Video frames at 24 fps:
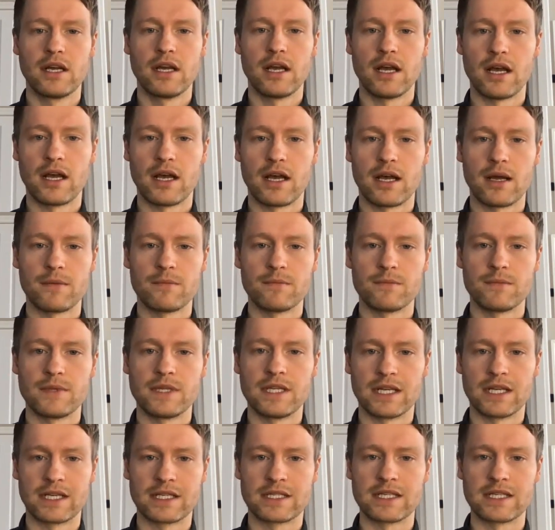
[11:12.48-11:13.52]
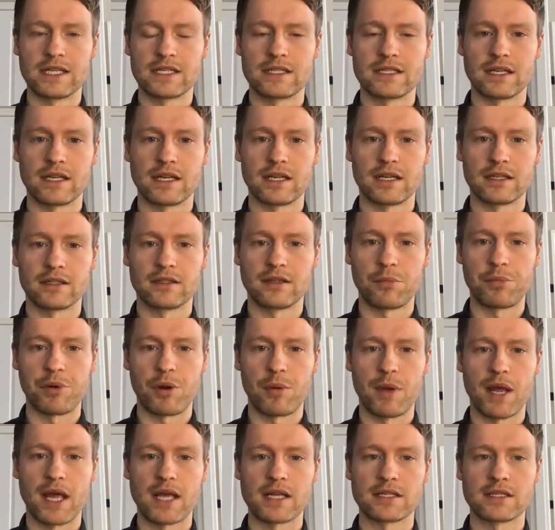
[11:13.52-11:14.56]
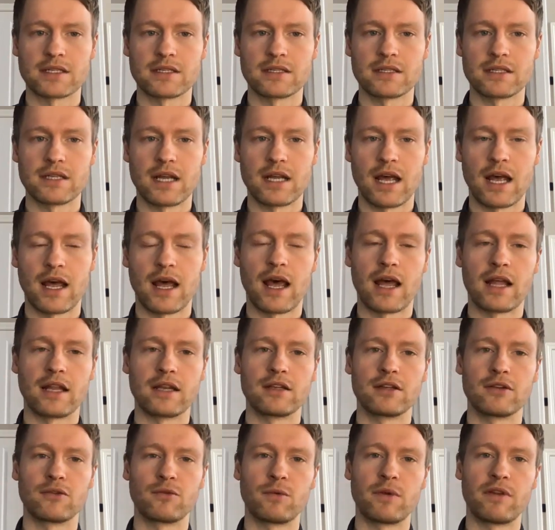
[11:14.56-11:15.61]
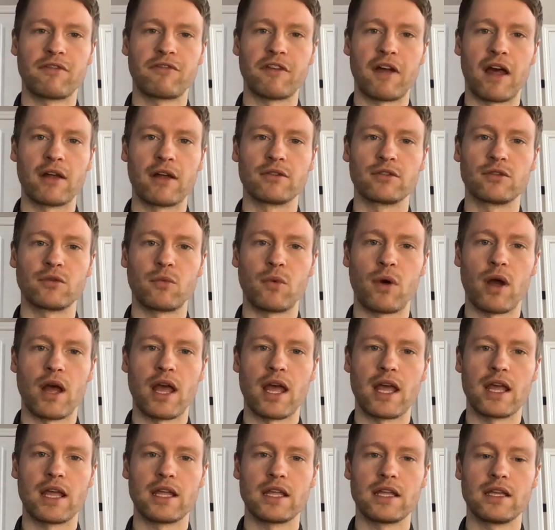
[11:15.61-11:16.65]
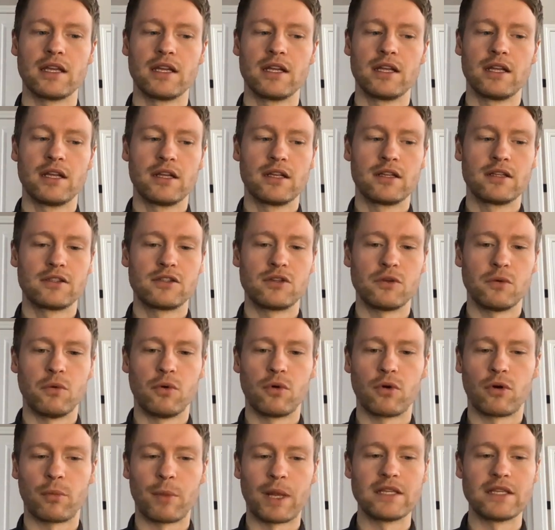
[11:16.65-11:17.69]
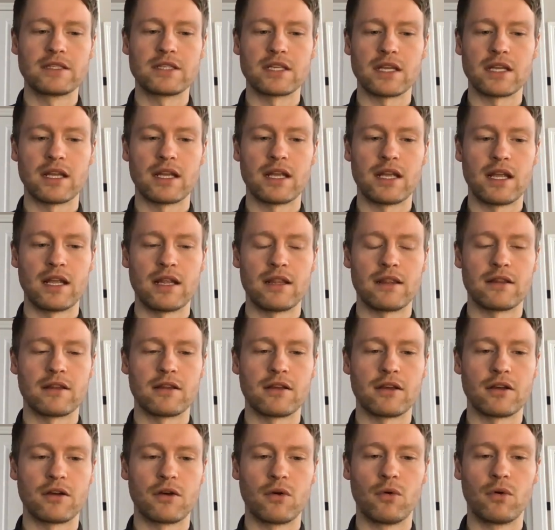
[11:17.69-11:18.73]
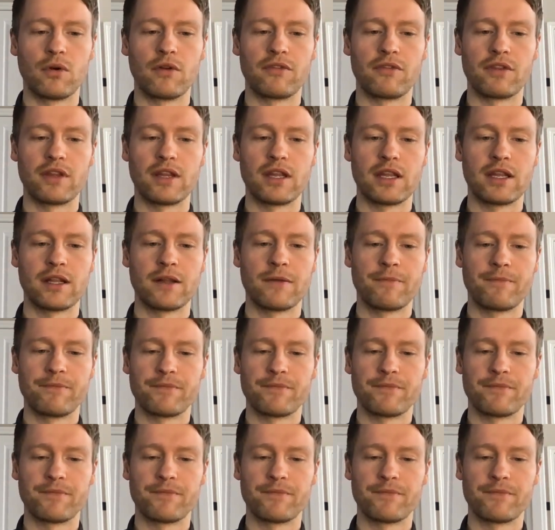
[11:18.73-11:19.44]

the existing WMS, and we found a way to augment it in all of the